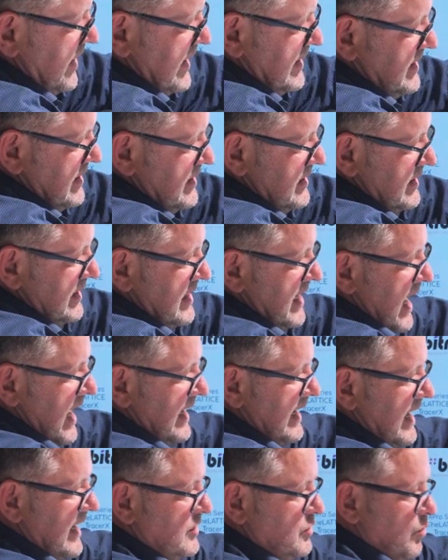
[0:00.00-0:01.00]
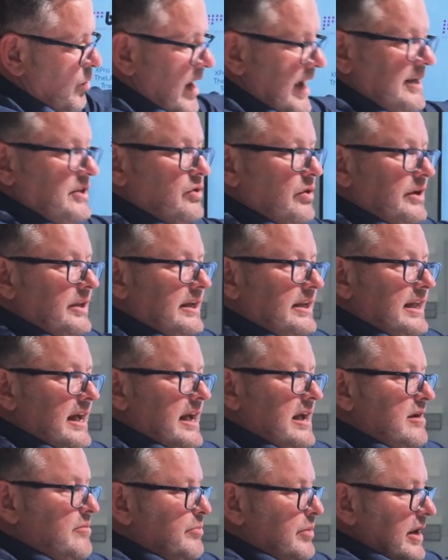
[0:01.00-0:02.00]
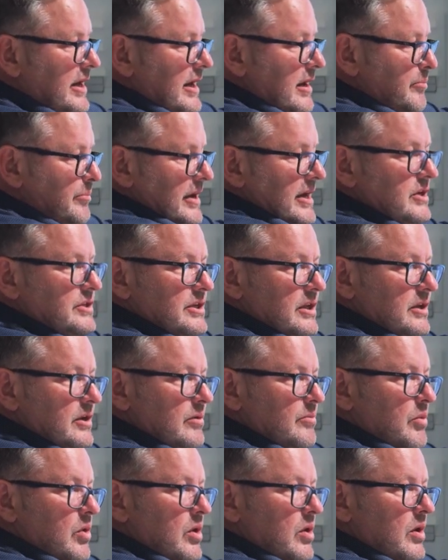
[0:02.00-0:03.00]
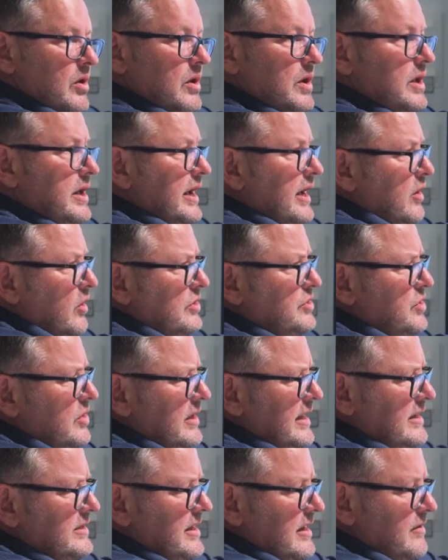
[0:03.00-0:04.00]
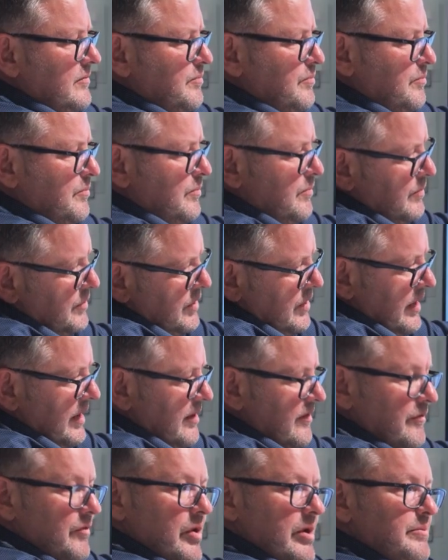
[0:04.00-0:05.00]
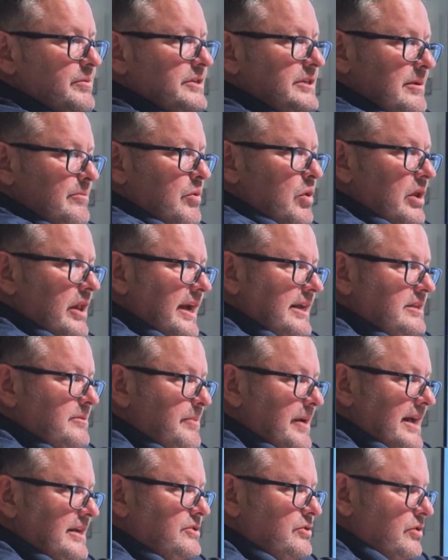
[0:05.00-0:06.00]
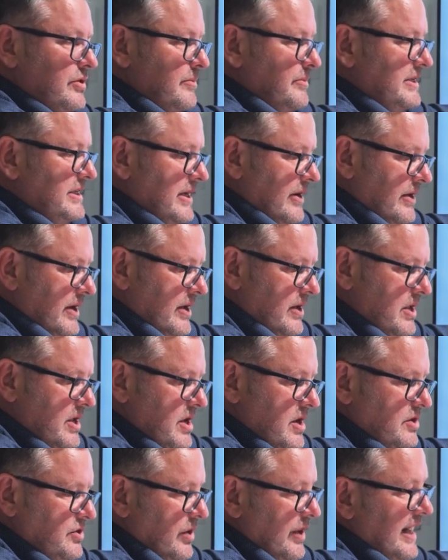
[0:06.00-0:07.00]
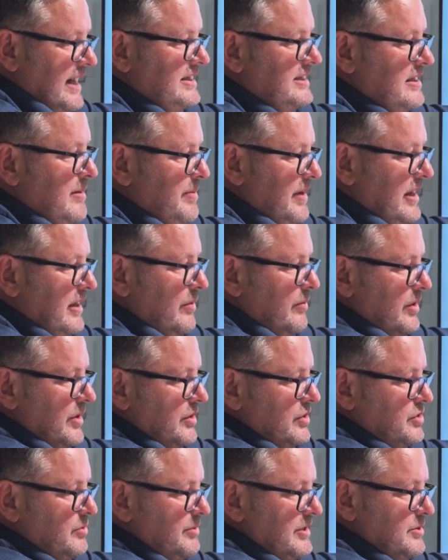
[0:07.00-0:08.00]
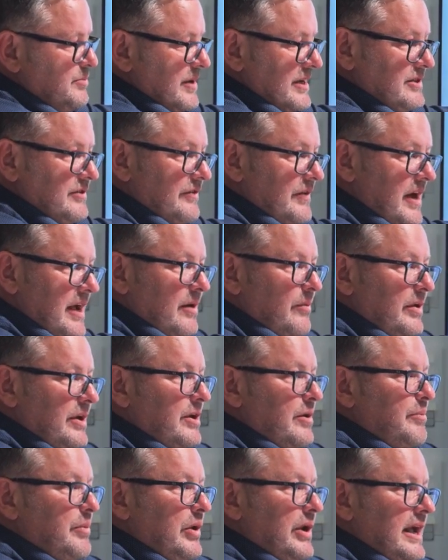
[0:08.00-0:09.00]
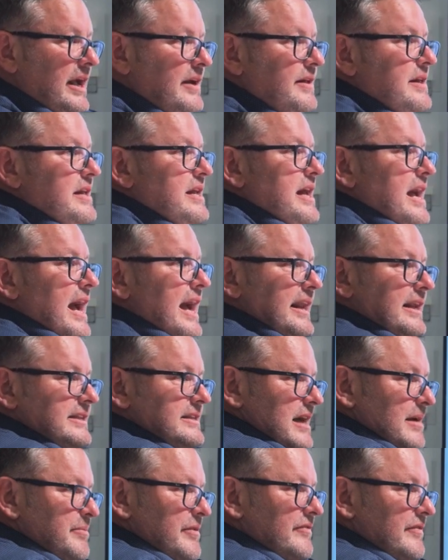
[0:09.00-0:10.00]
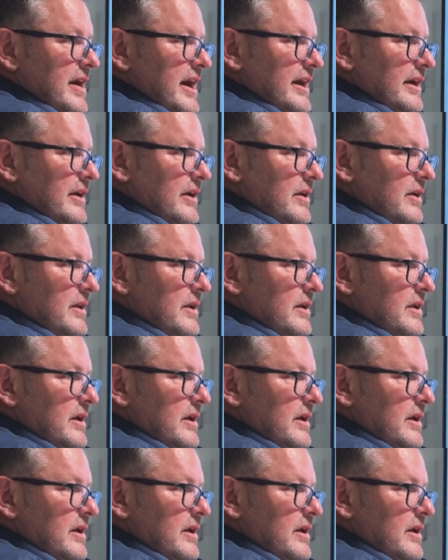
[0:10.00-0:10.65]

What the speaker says: So this is not as white during the day, but it appears a little more. It also allows like 30 to 40% more light to pass through the material. So that's typically what you should be specifying when you're putting any type of vinyl